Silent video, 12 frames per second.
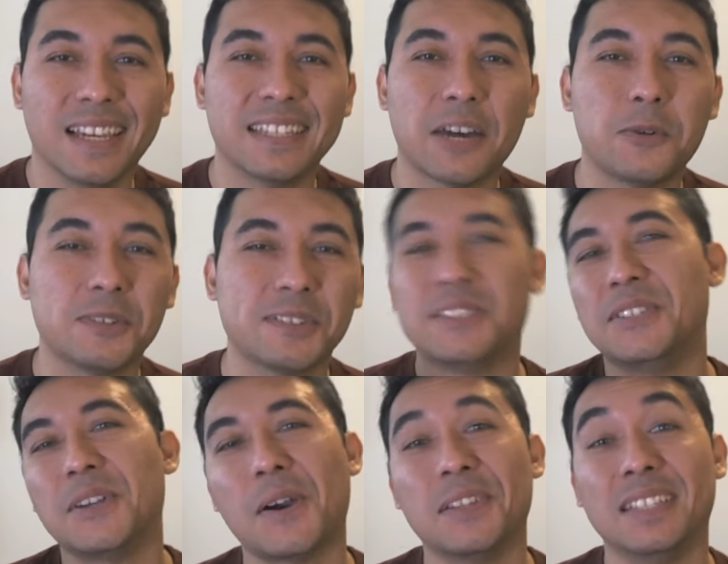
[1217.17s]
and I will see
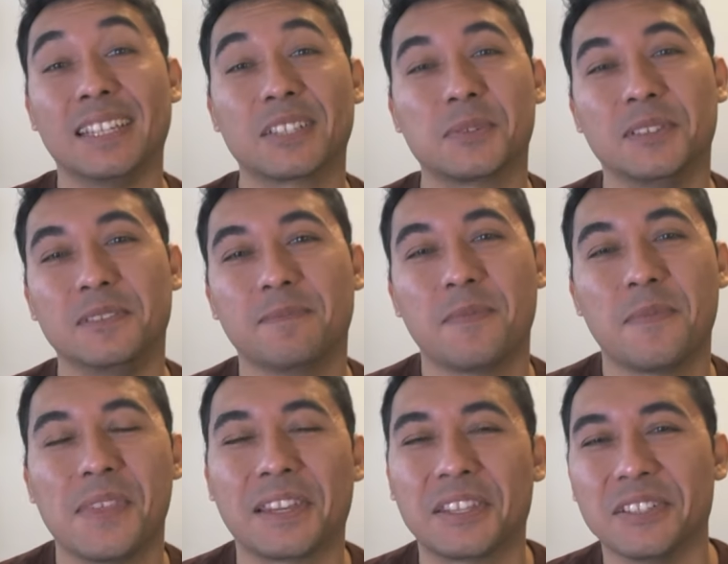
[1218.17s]
you on the next one.
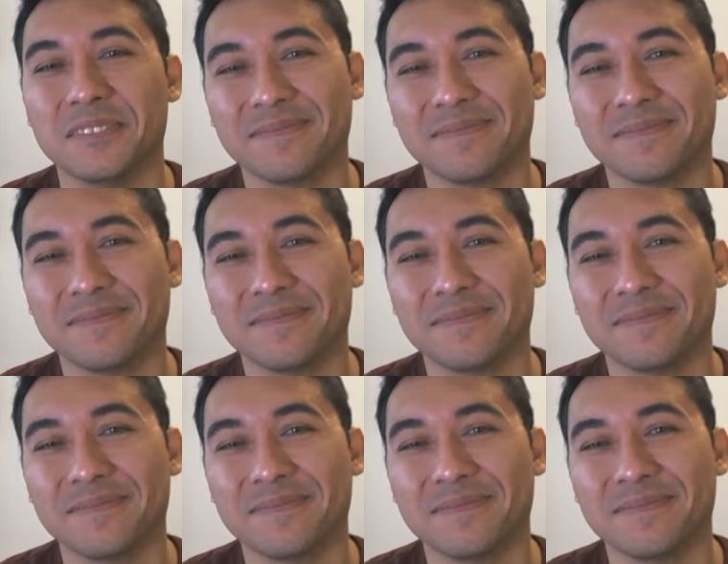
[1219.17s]
Thank you.